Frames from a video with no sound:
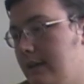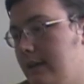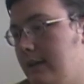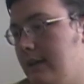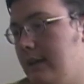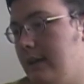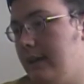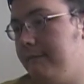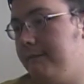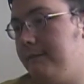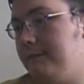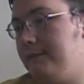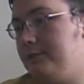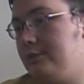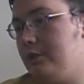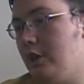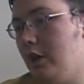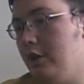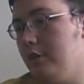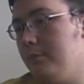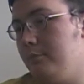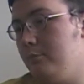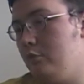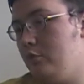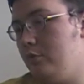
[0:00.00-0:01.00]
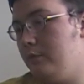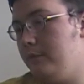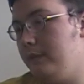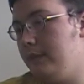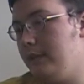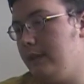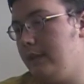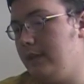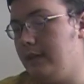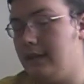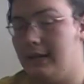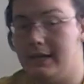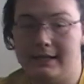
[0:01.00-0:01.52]
If you saw the
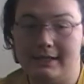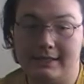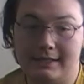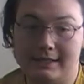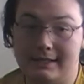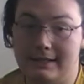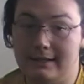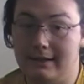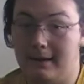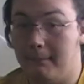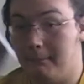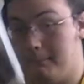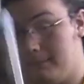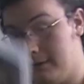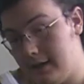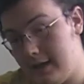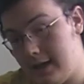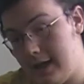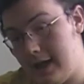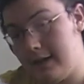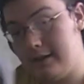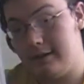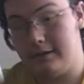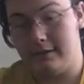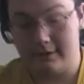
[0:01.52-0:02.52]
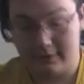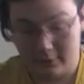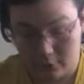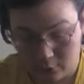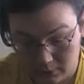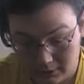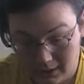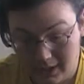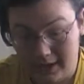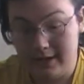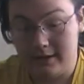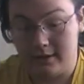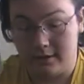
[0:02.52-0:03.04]
movie, and you
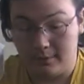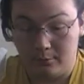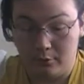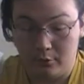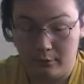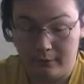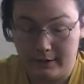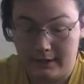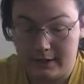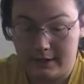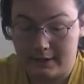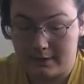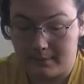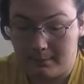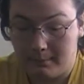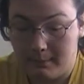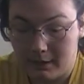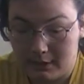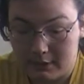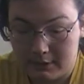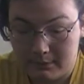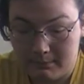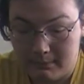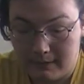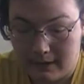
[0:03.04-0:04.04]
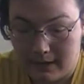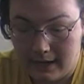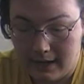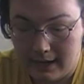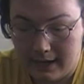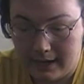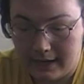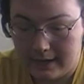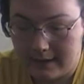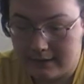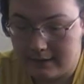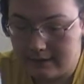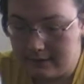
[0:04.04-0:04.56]
like the movie, it's a
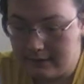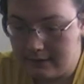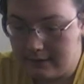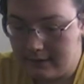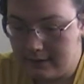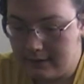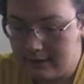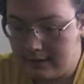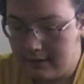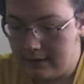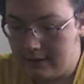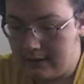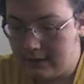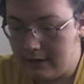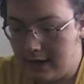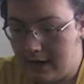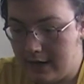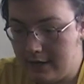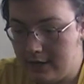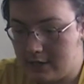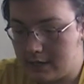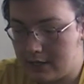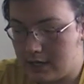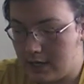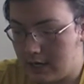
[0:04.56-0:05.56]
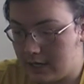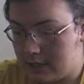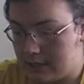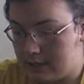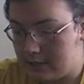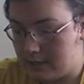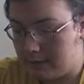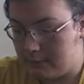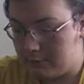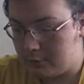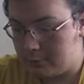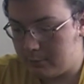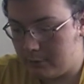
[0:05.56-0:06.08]
must-buy. I just got it because
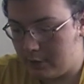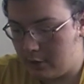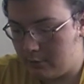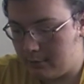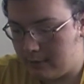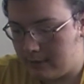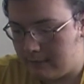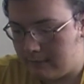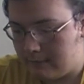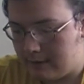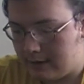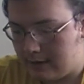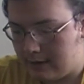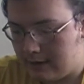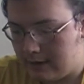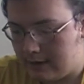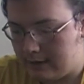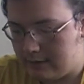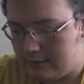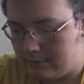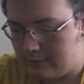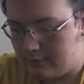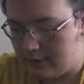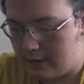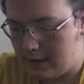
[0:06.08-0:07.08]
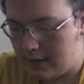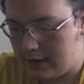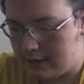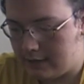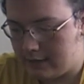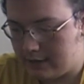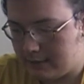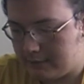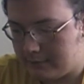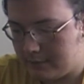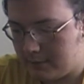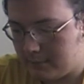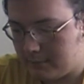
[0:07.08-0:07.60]
I'm a Spider-Man fan. As
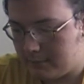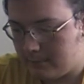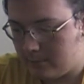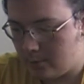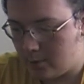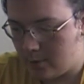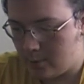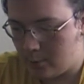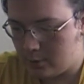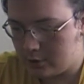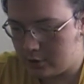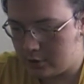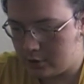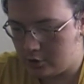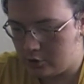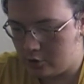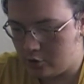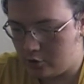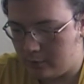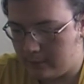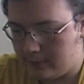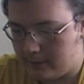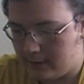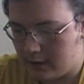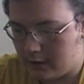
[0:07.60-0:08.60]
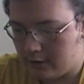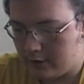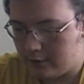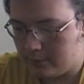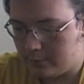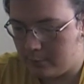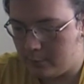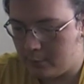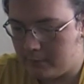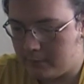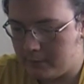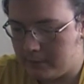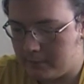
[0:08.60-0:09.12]
I've said before, I wasn't too fond of the
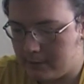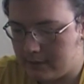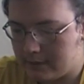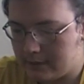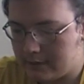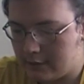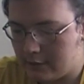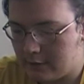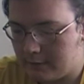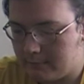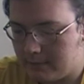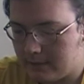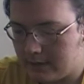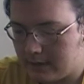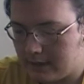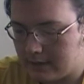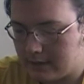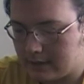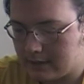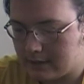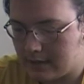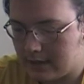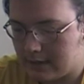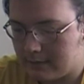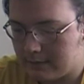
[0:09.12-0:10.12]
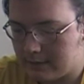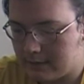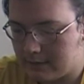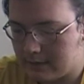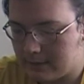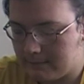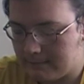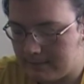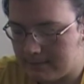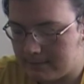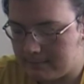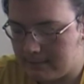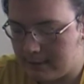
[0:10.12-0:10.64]
movie myself, but I just got it because
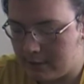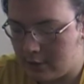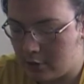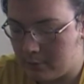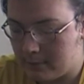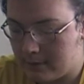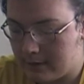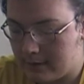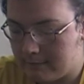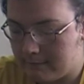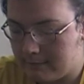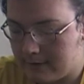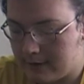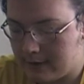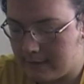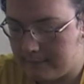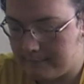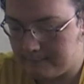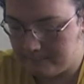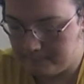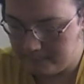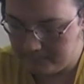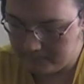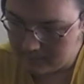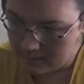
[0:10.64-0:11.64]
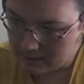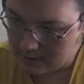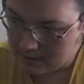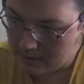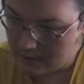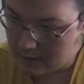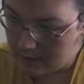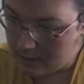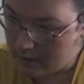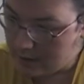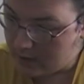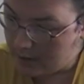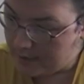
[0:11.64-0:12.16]
I'm a Spider-Man
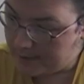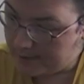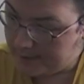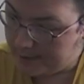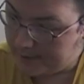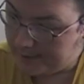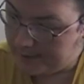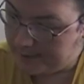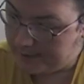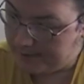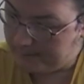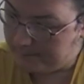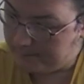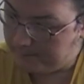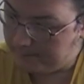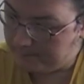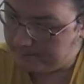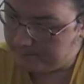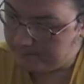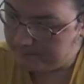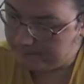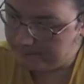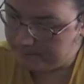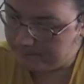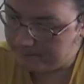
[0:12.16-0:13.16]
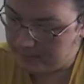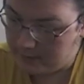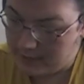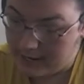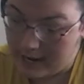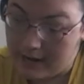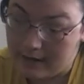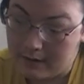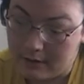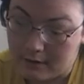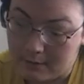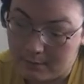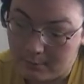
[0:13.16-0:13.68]
fan.
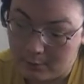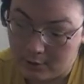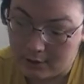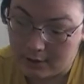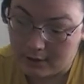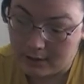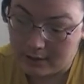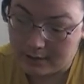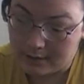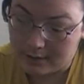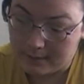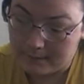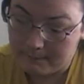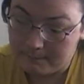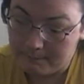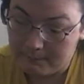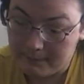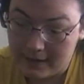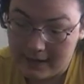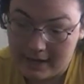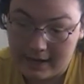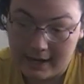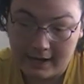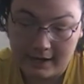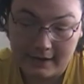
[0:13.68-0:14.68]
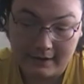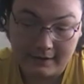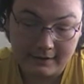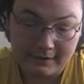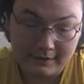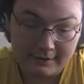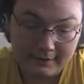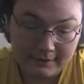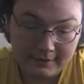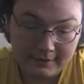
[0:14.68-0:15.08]
Fanatic, more like it. And,